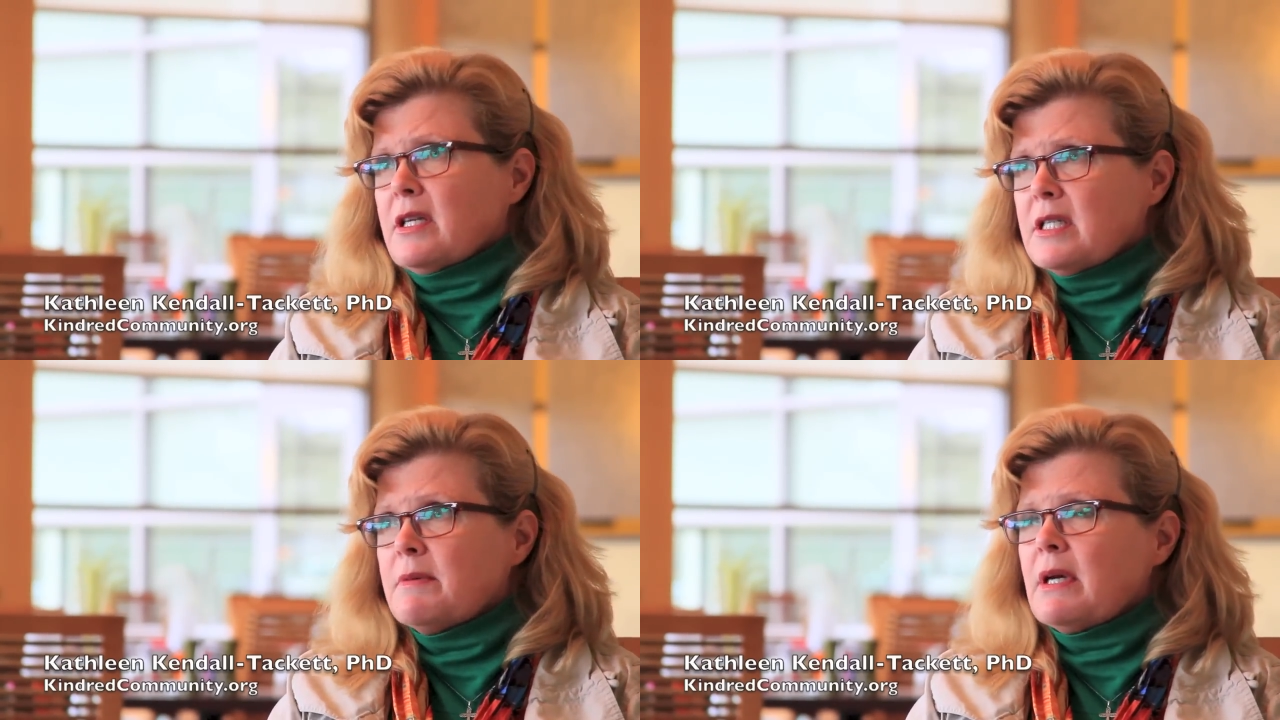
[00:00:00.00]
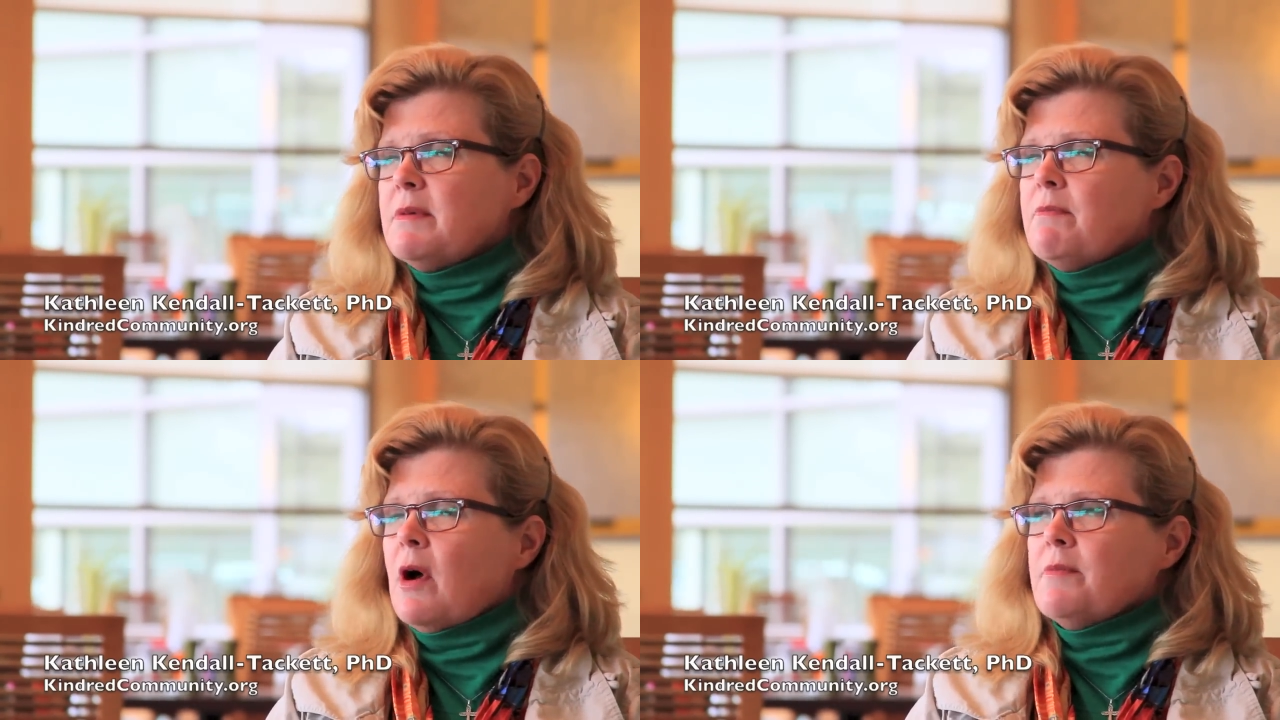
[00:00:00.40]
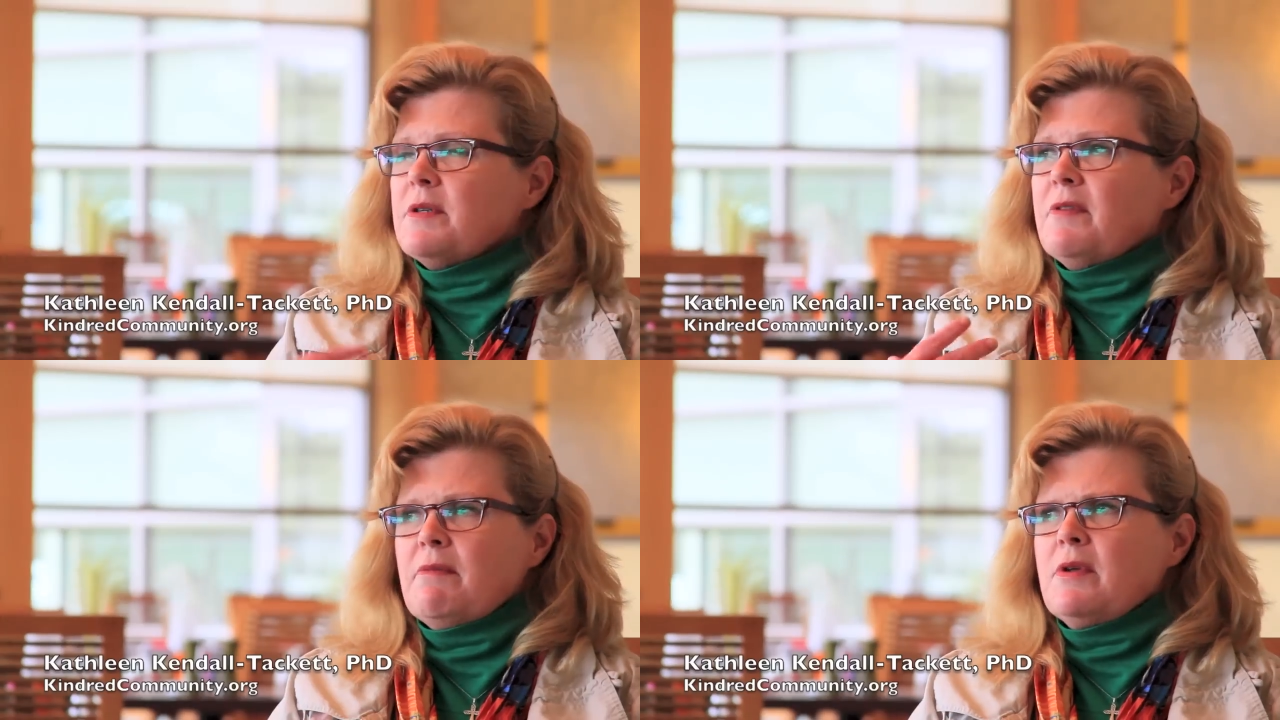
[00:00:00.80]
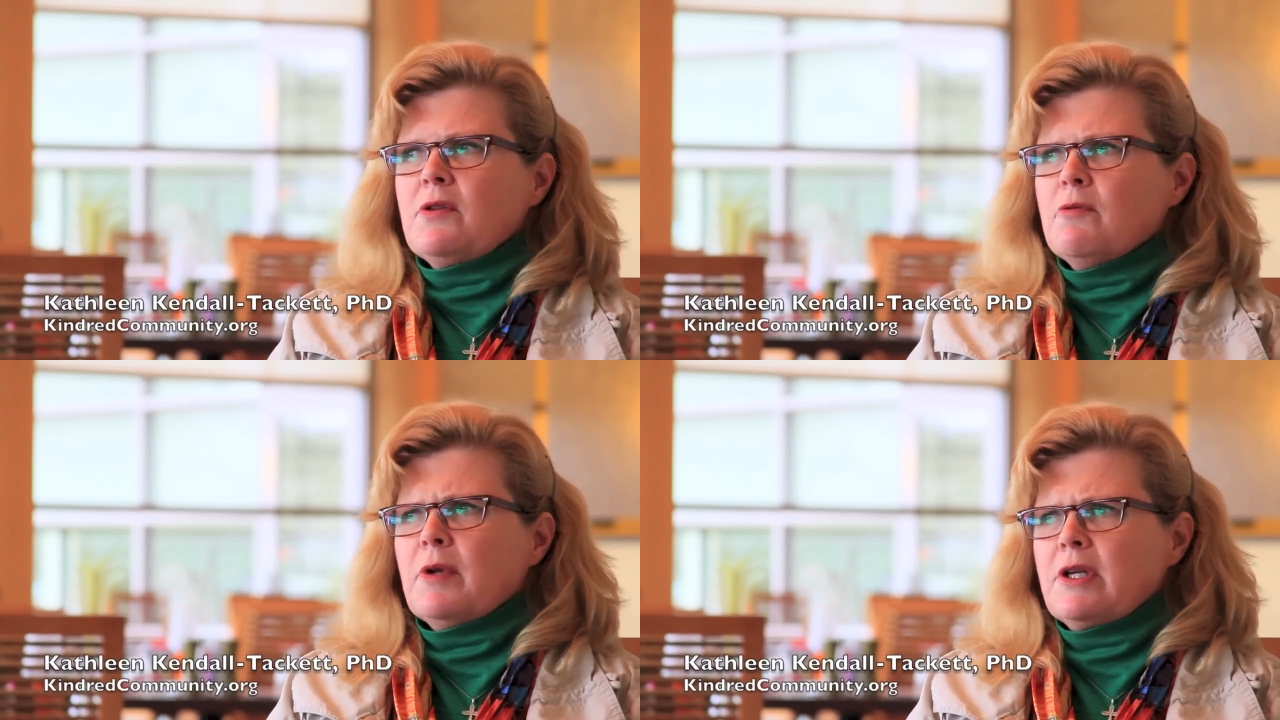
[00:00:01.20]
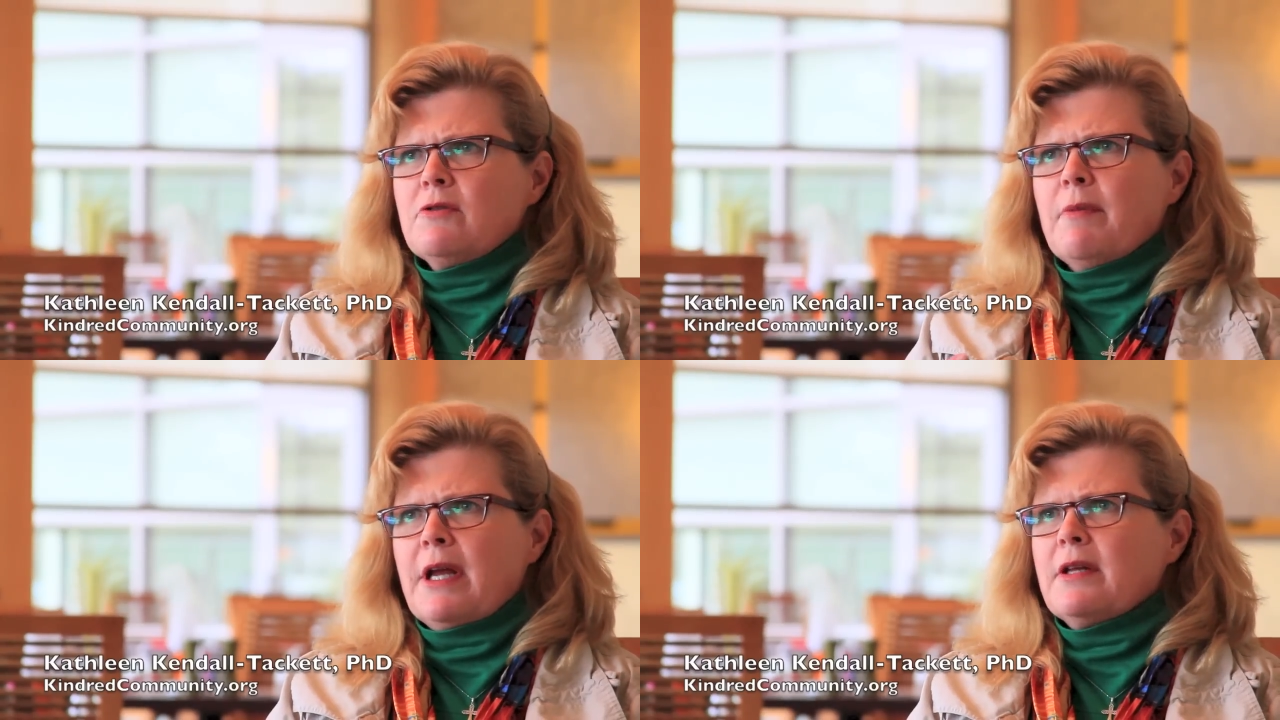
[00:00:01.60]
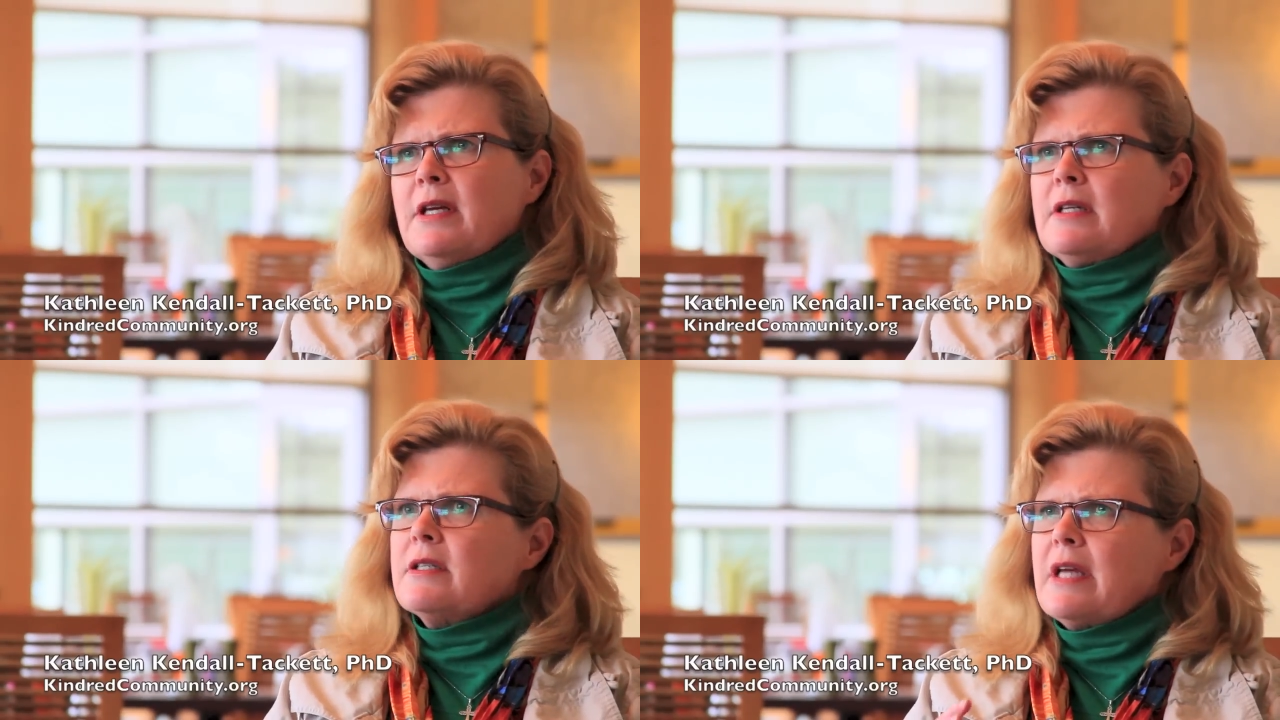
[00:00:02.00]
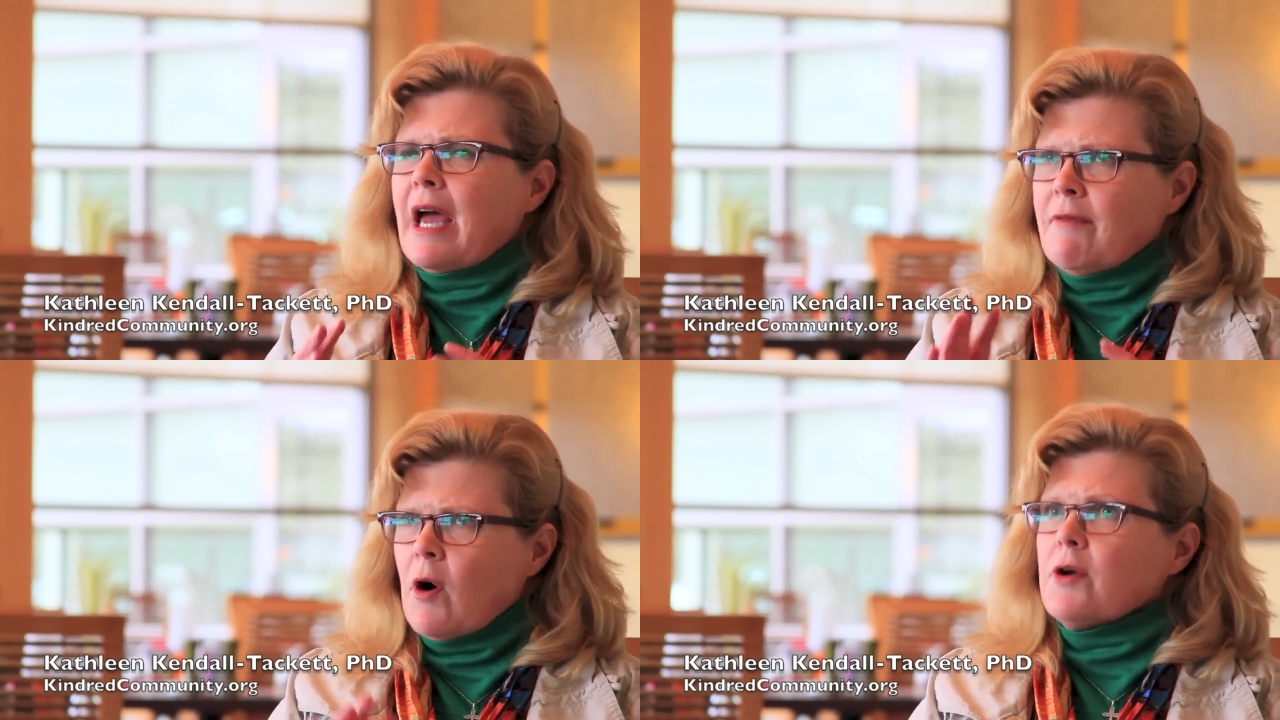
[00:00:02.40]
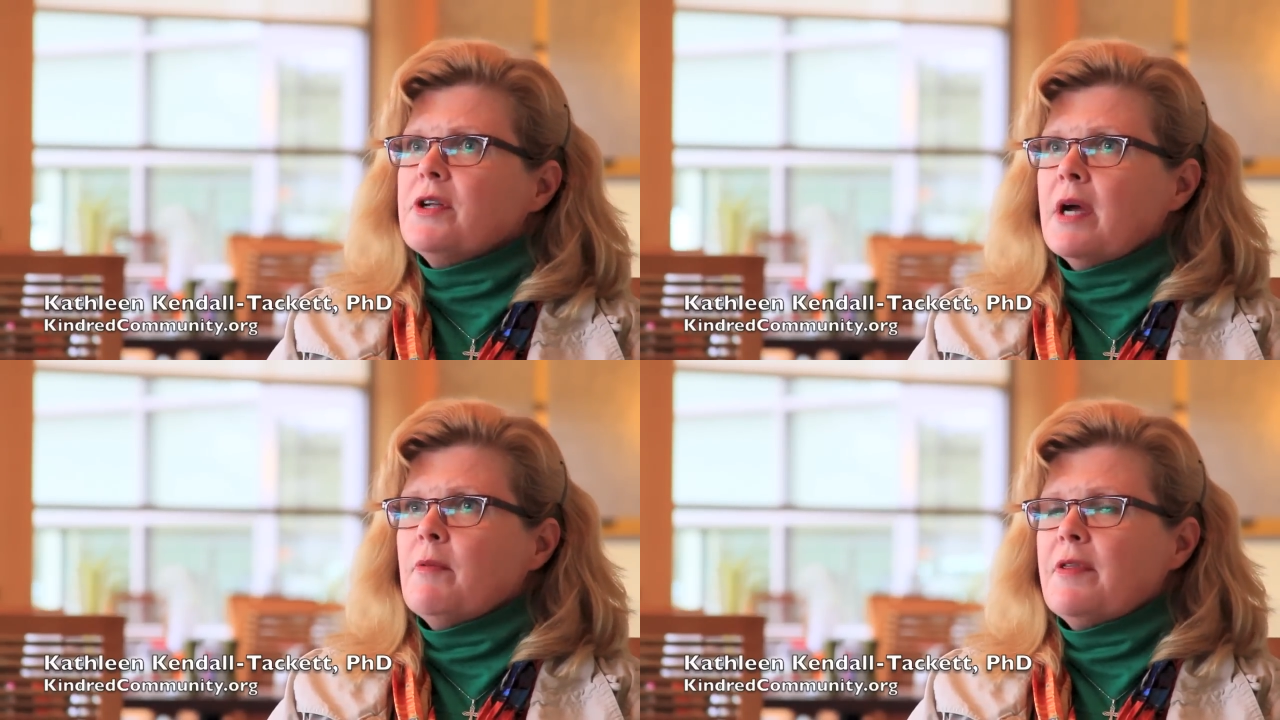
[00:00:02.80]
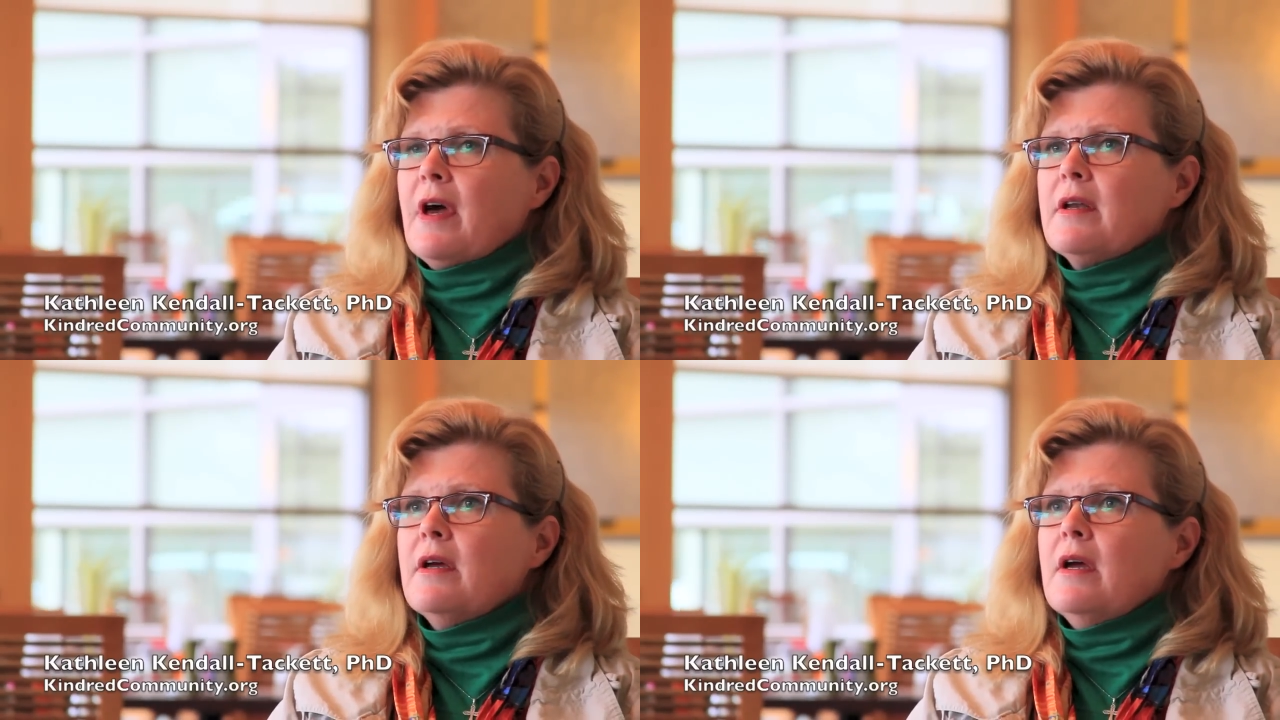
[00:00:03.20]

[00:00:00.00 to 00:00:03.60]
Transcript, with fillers: Sometimes moms, if they've been through really traumatic things, have a hard time with that.